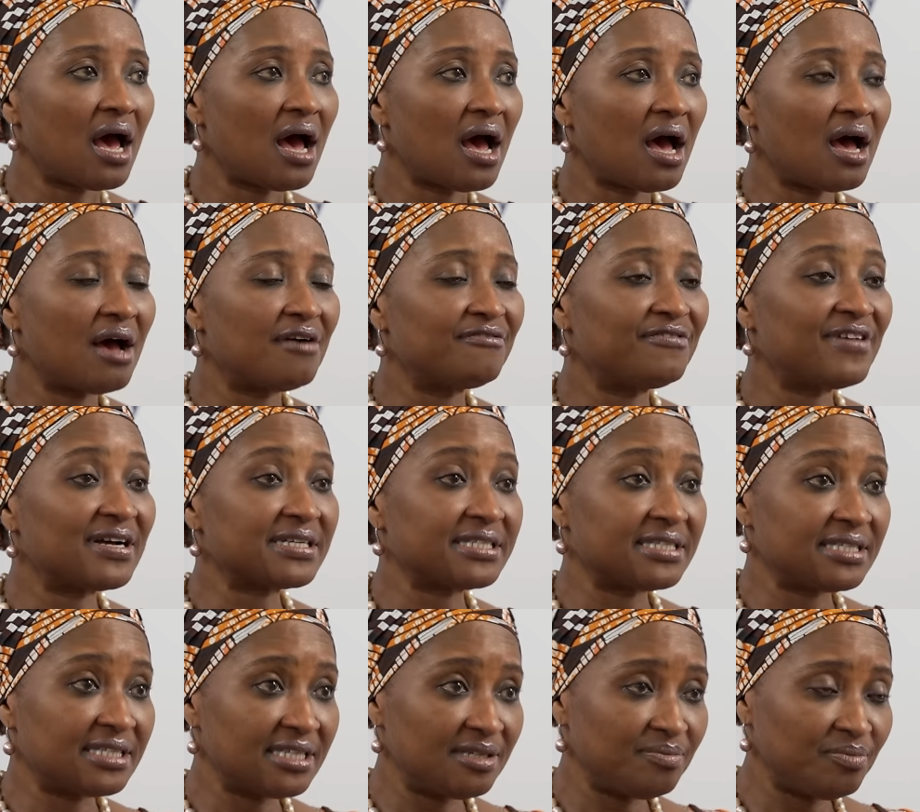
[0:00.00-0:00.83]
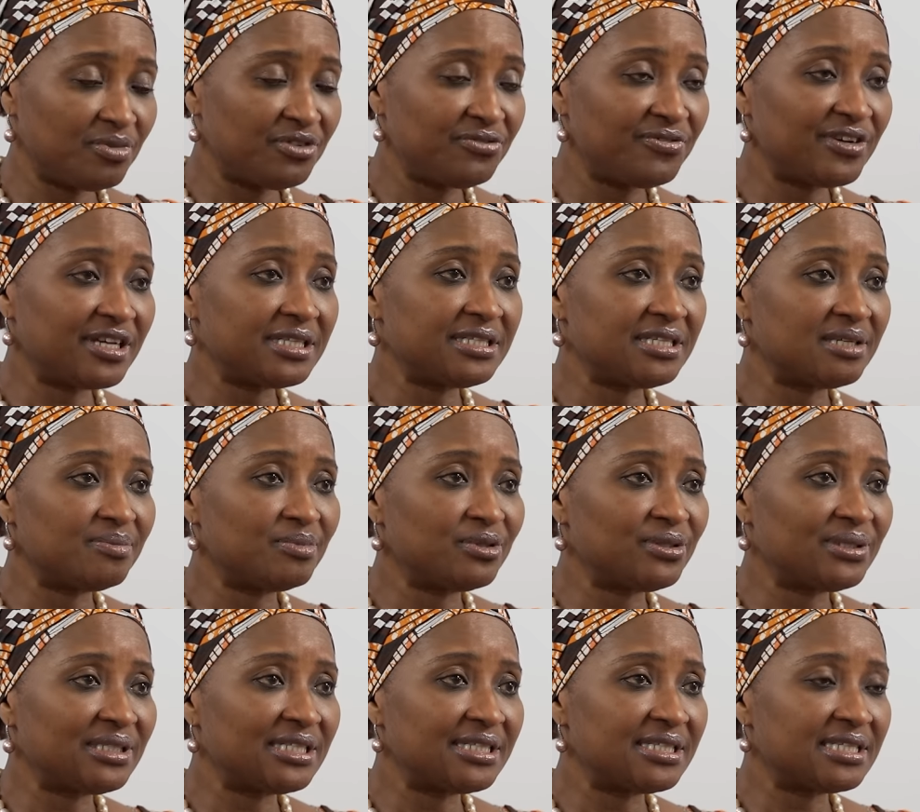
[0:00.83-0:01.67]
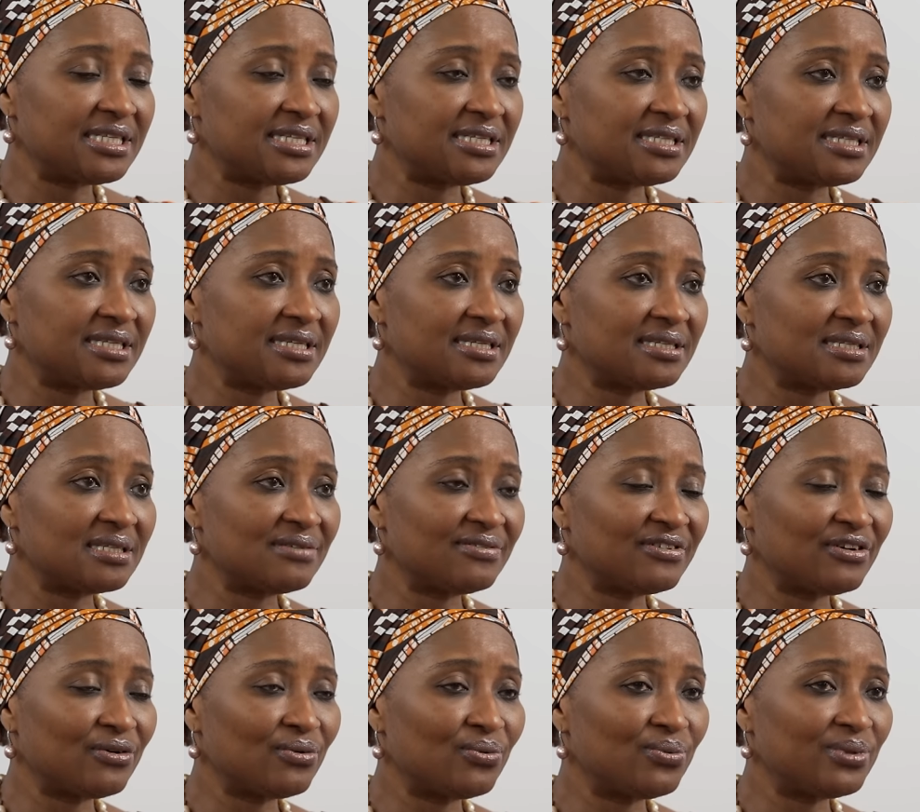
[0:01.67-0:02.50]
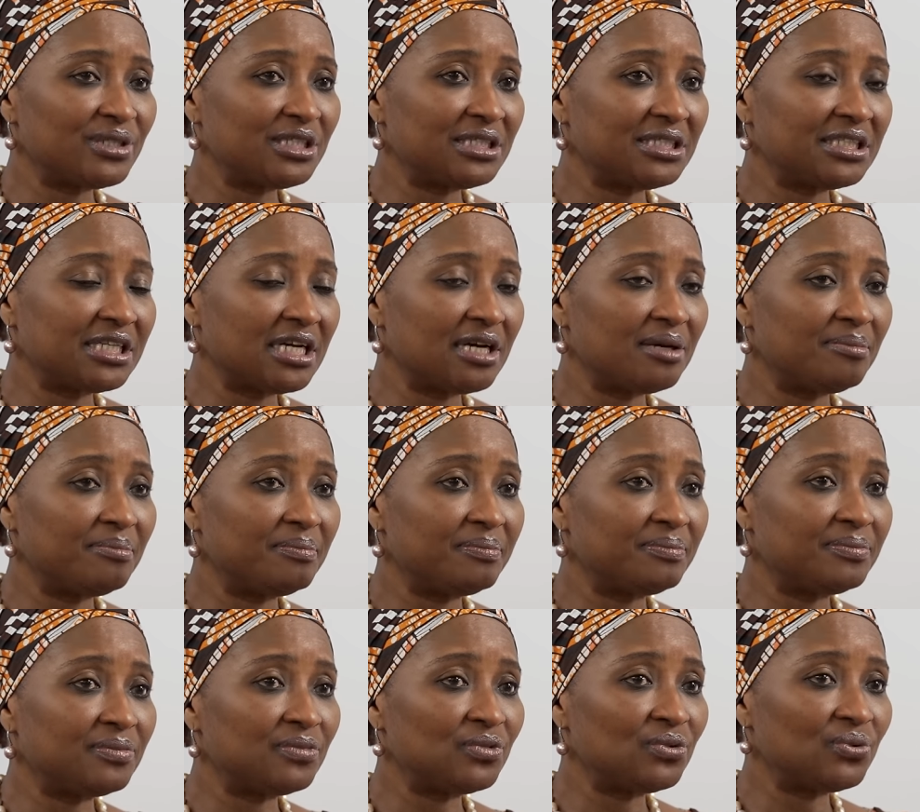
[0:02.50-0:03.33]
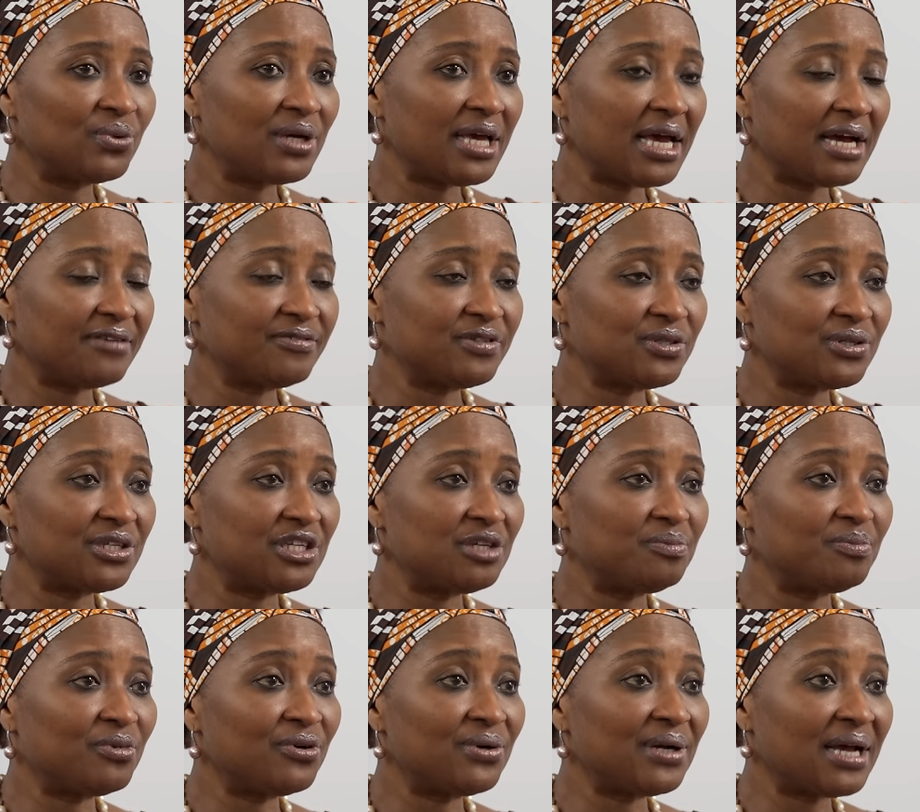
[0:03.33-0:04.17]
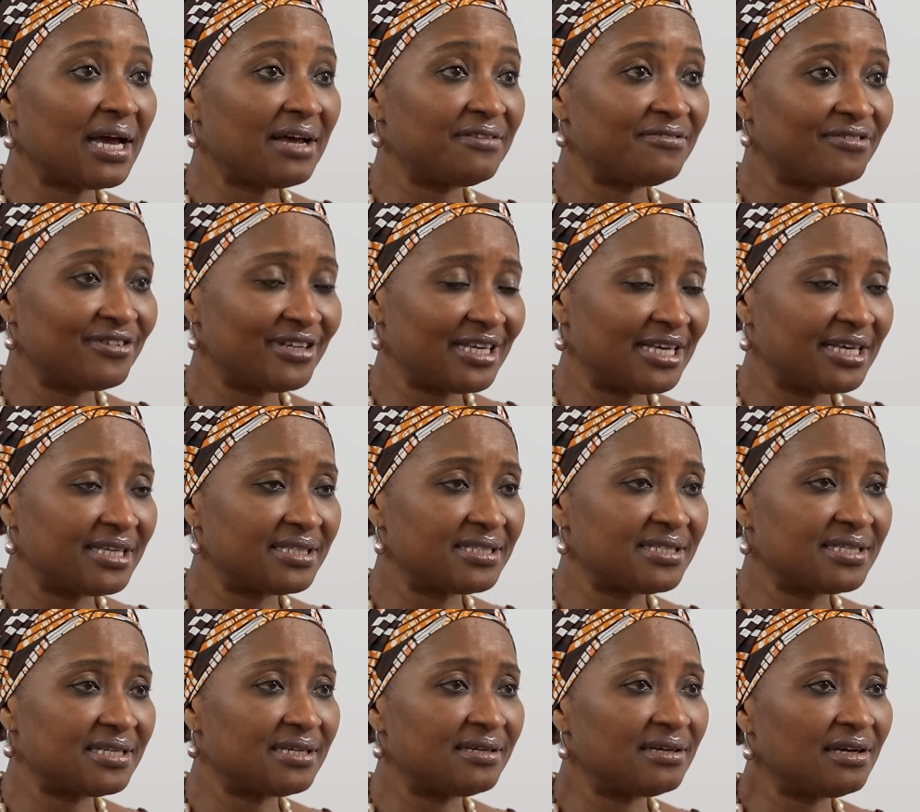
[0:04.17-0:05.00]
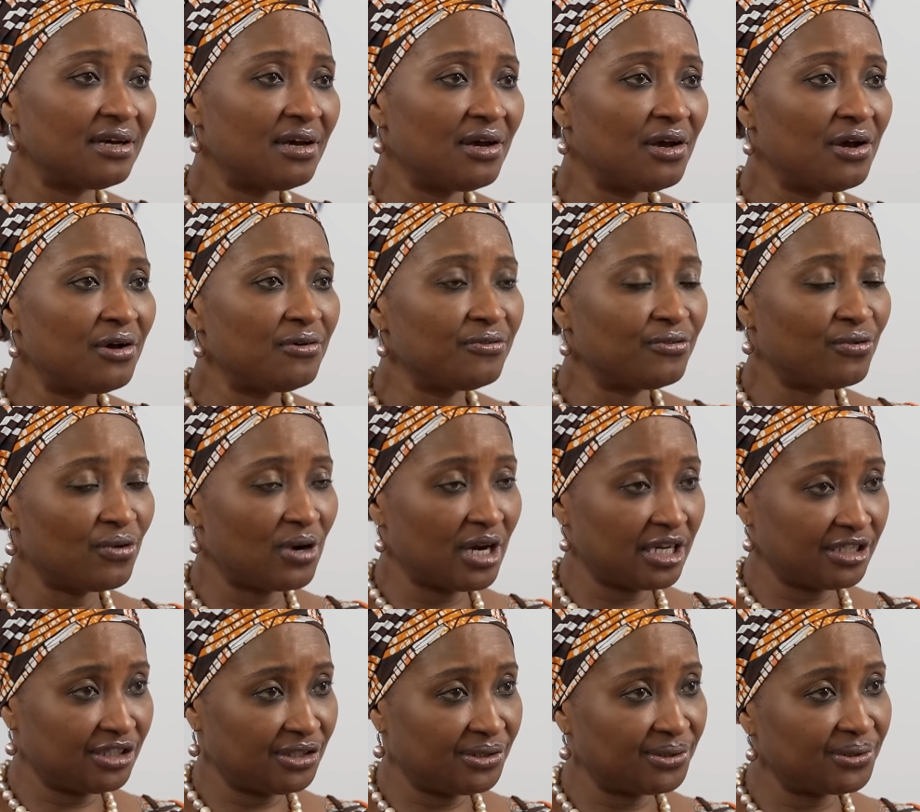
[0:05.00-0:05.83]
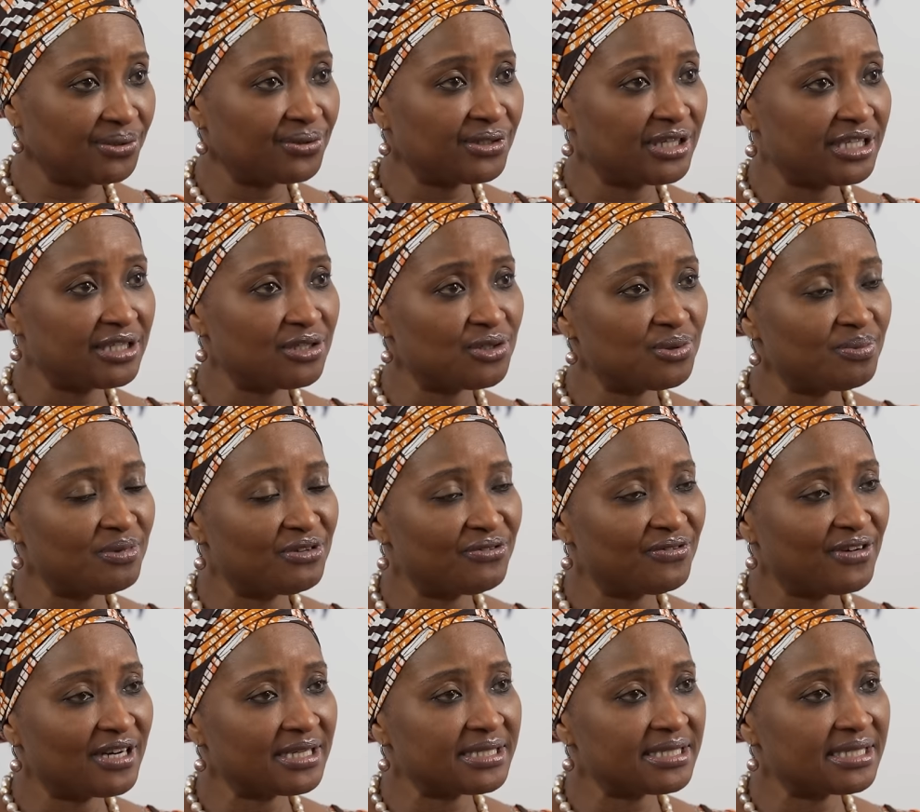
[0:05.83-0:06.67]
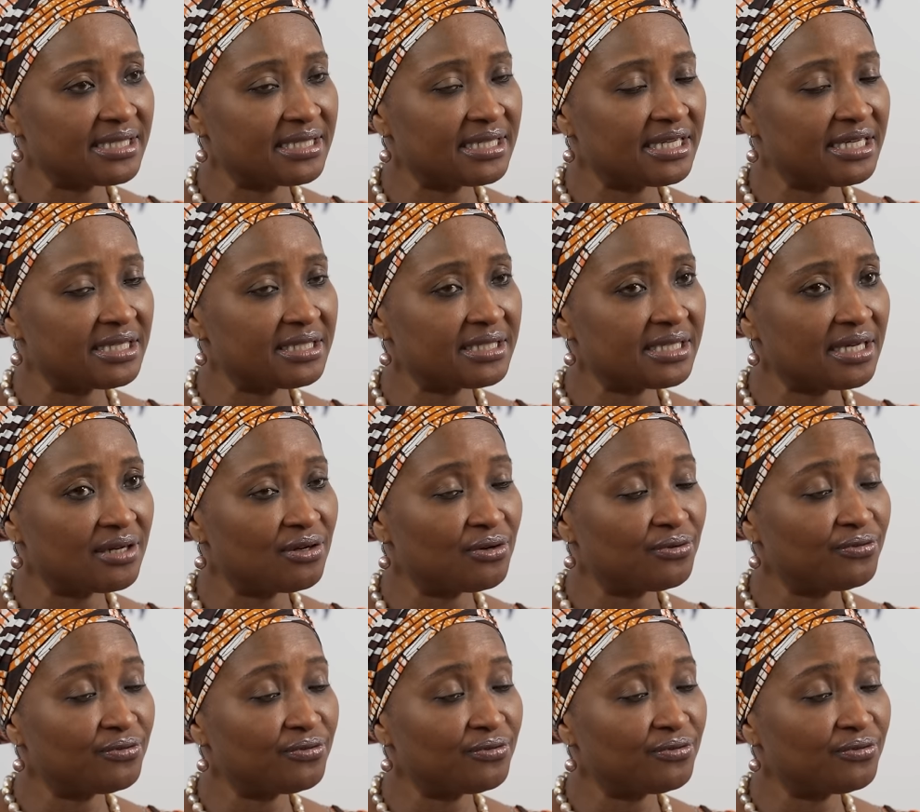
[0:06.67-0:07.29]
uh, vaccine preventable diseases, for which um, we have to keep on advocating for our children to be vaccinated.